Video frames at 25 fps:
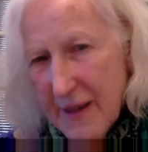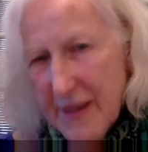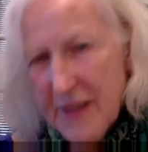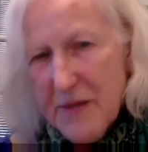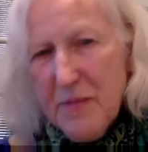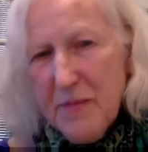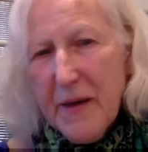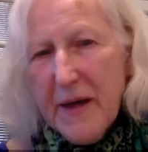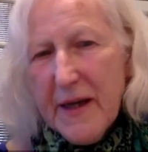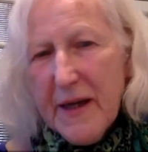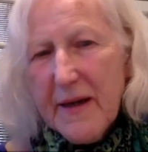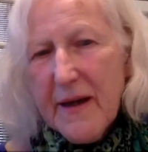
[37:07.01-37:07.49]

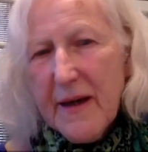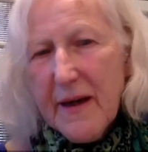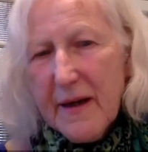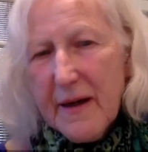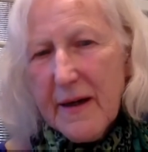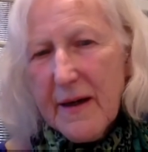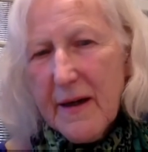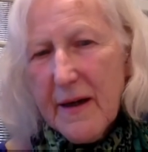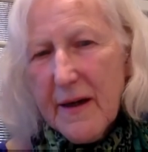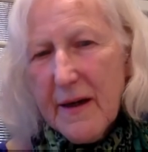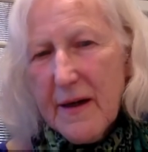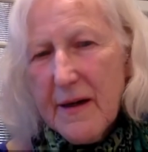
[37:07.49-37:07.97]

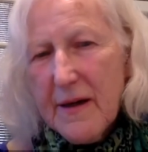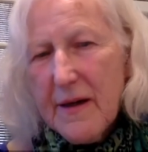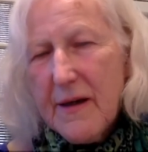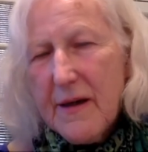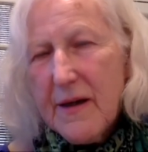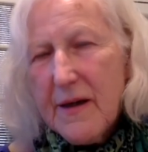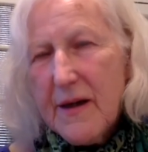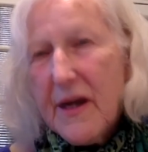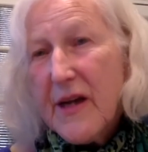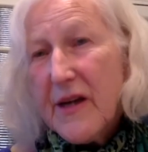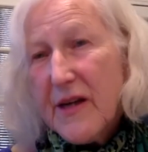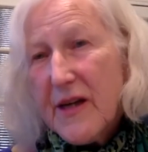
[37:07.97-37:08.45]
speaking
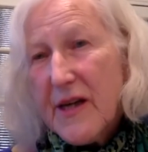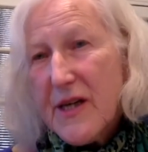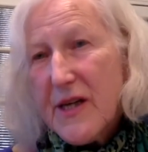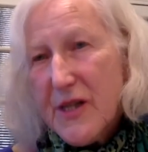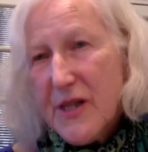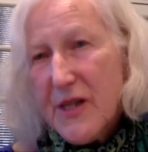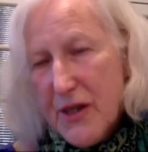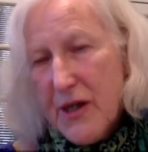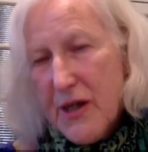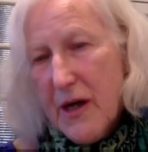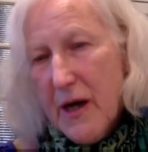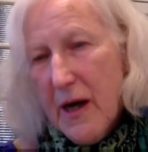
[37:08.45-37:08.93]

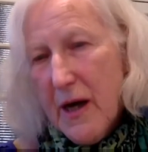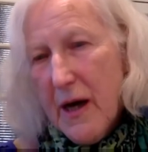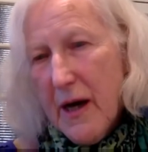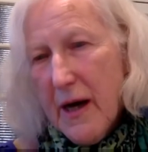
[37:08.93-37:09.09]
Yiddish,